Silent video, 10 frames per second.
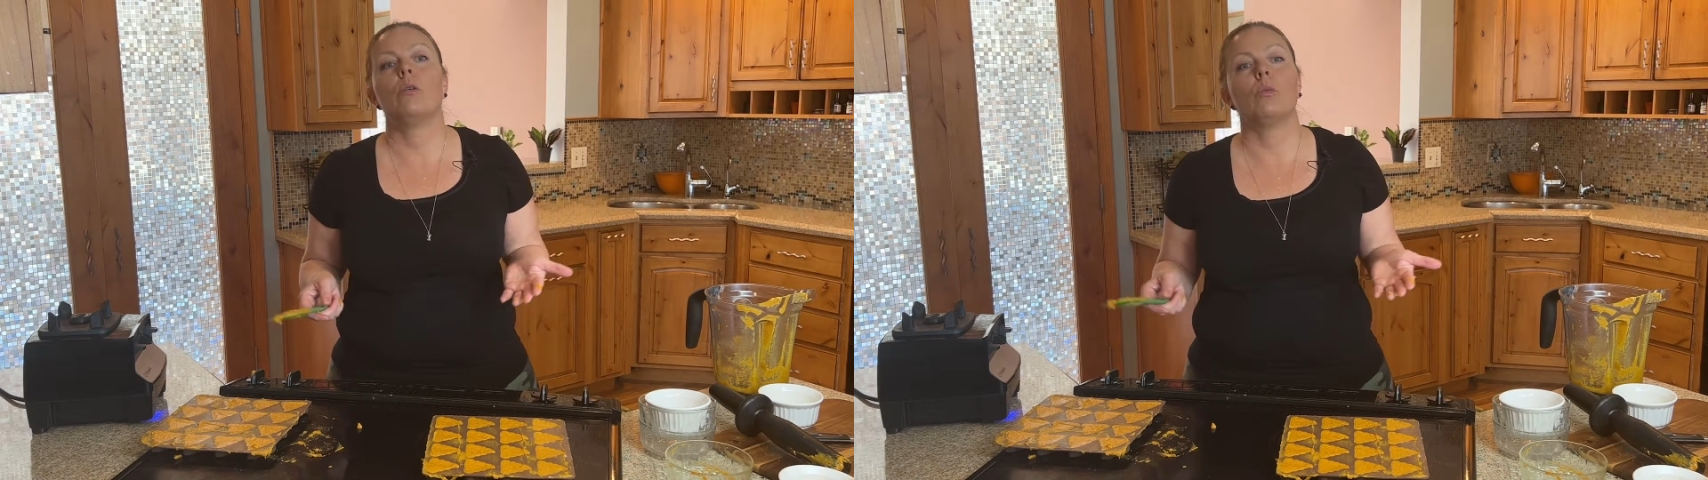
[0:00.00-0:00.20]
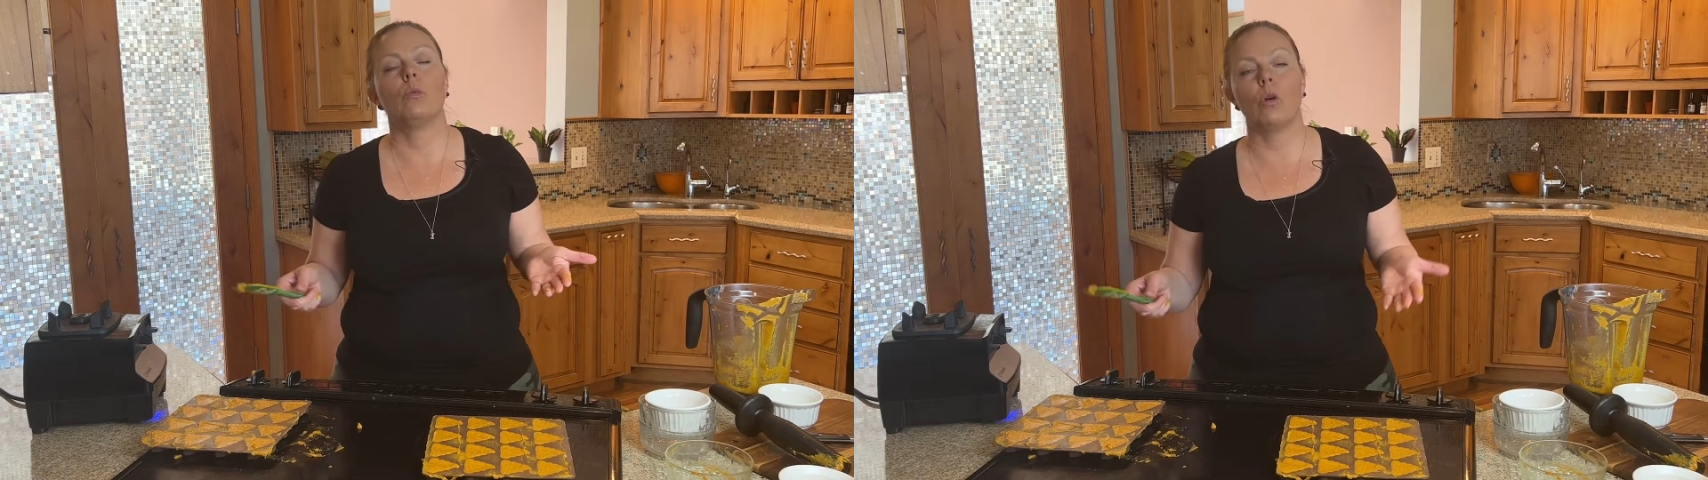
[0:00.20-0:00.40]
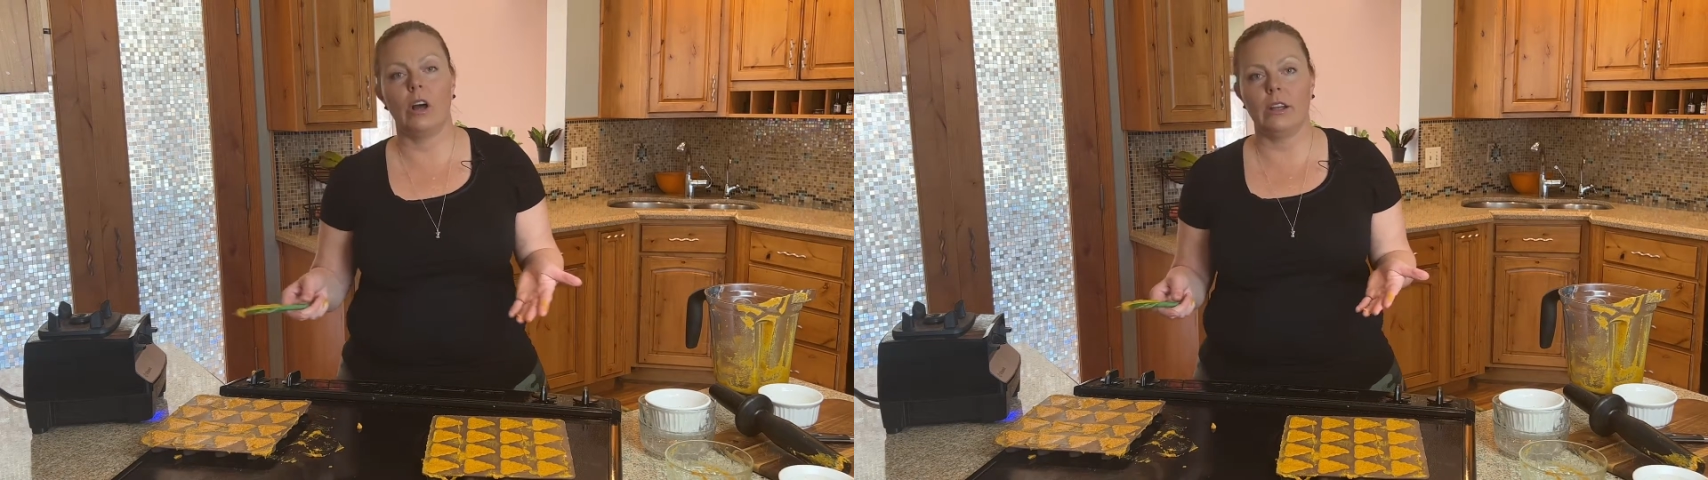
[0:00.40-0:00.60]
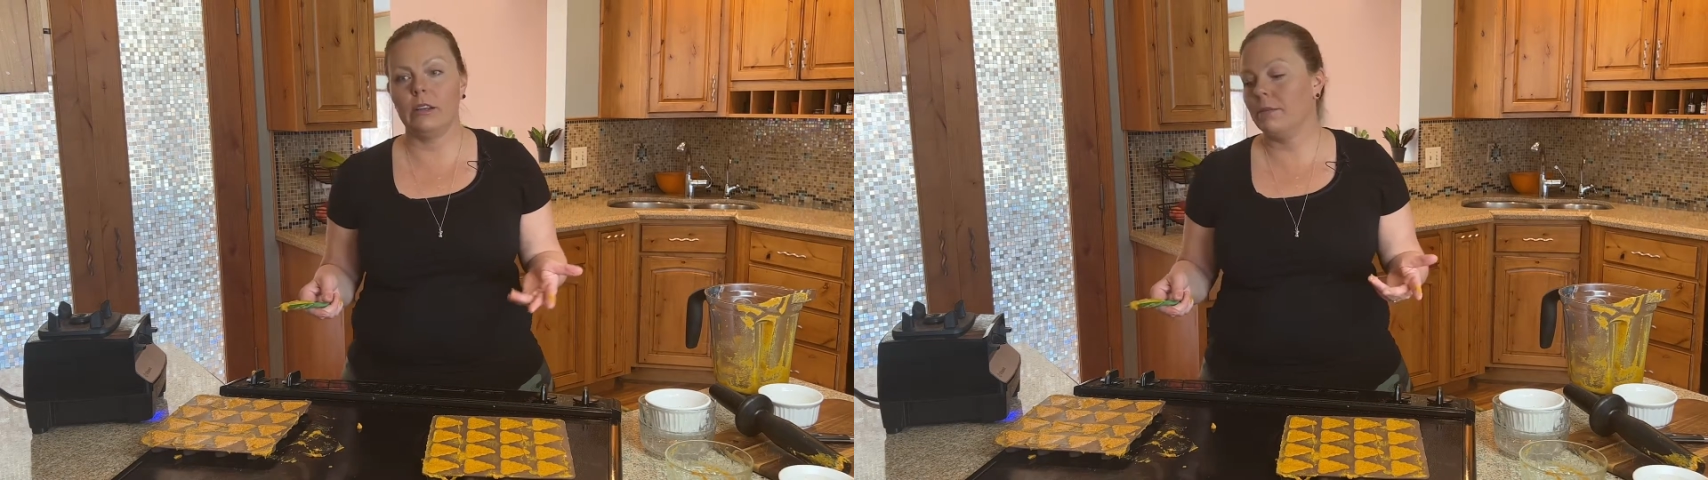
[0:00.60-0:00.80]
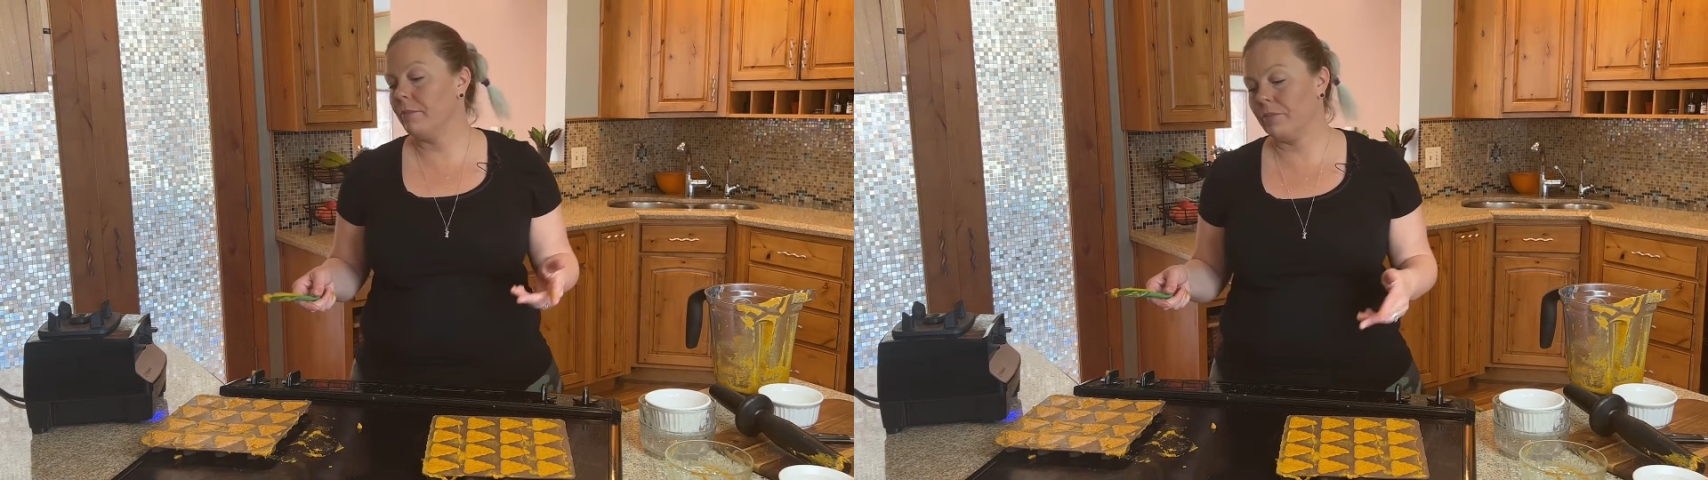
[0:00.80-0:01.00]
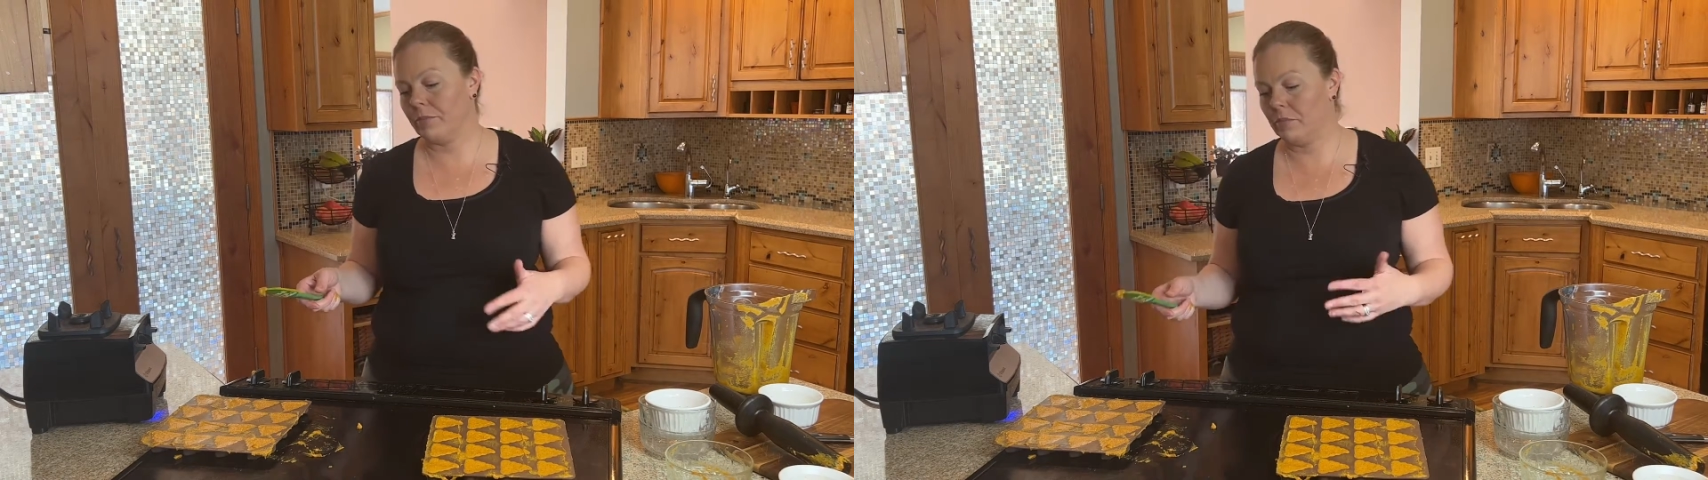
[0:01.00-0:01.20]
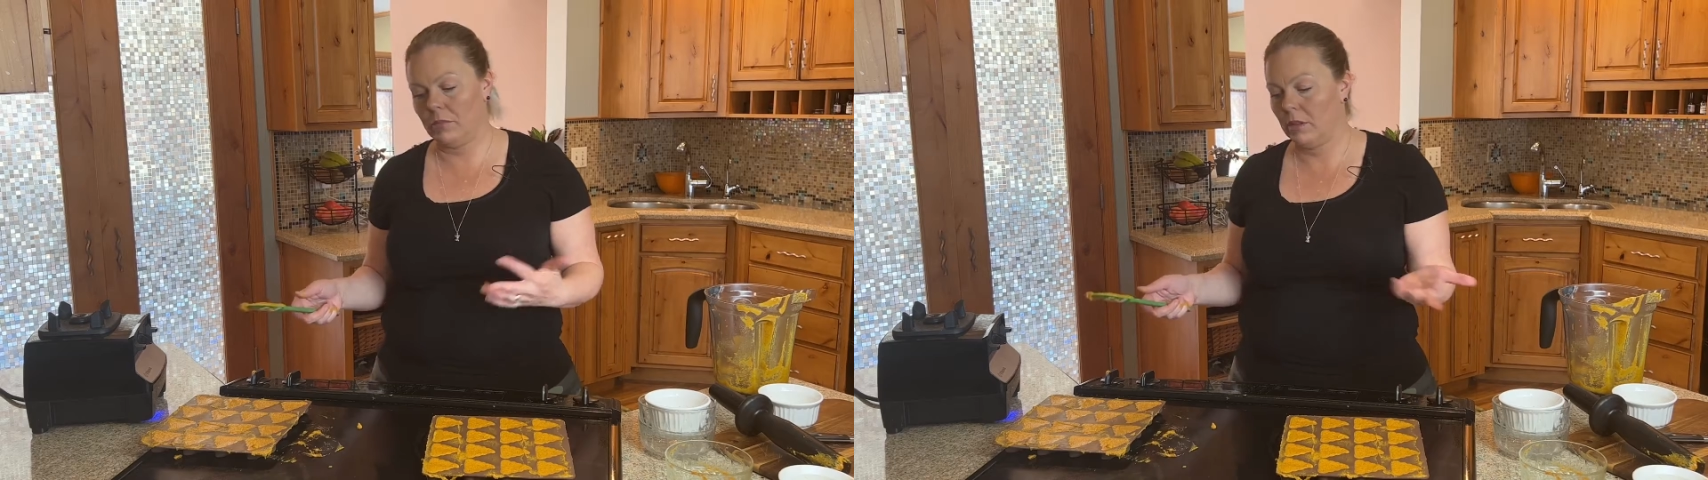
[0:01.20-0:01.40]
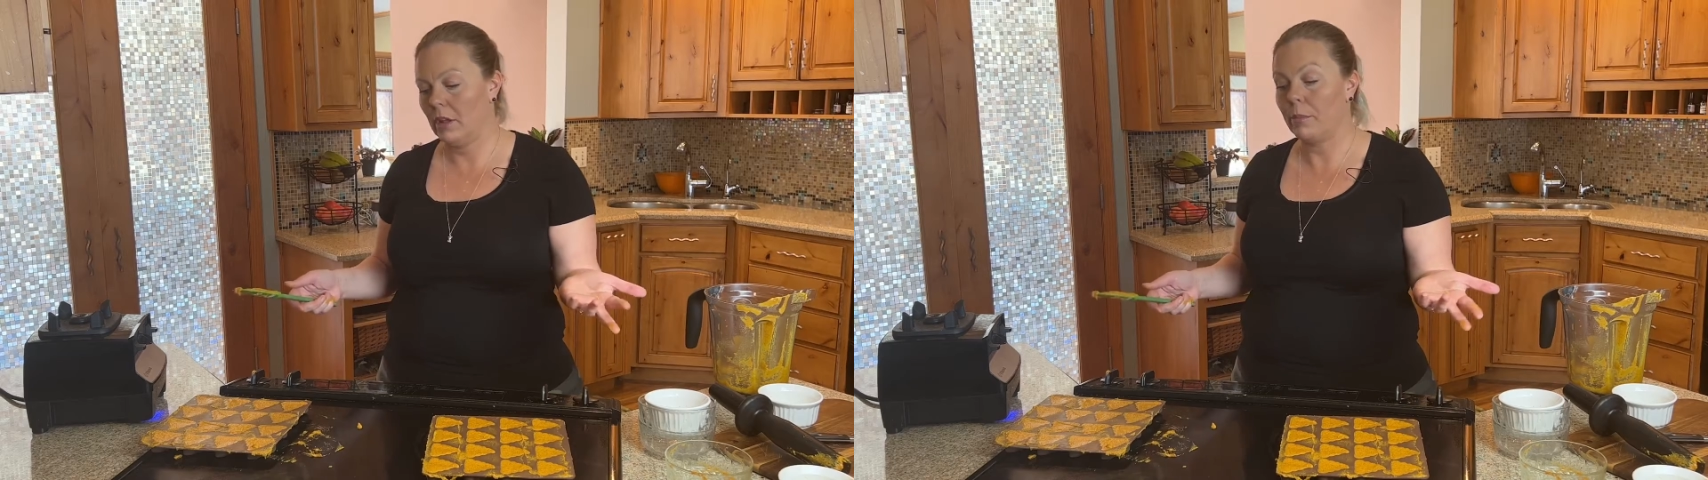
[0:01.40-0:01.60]
1
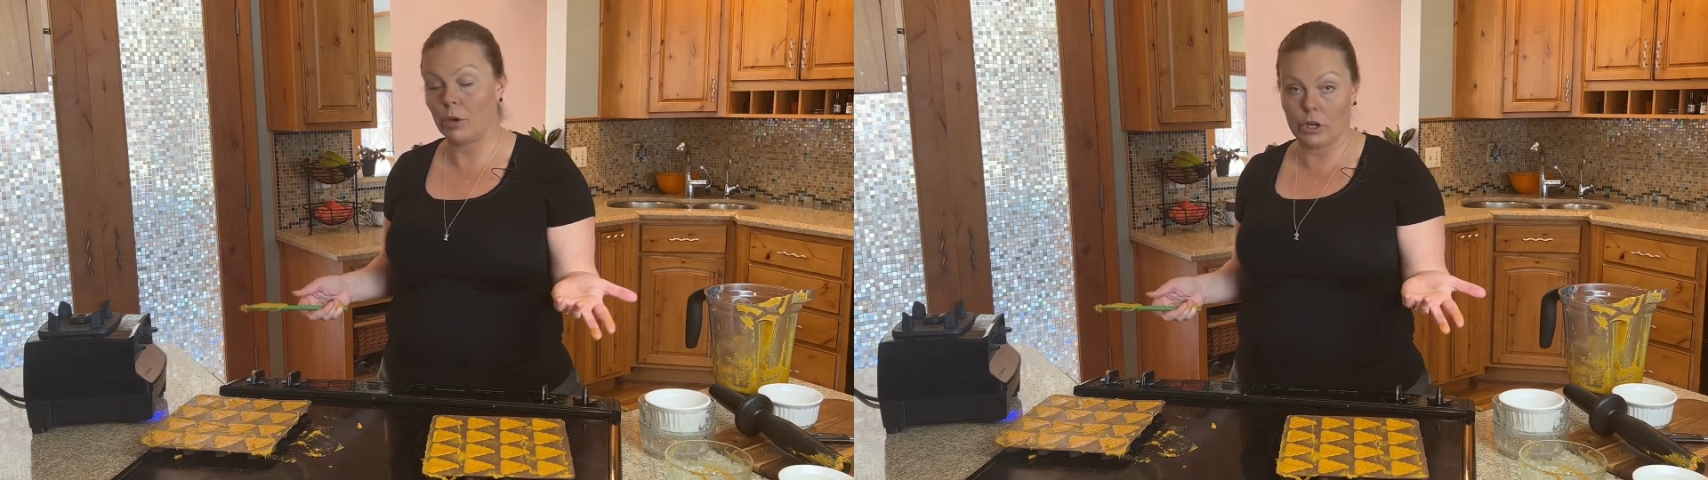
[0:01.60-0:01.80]
per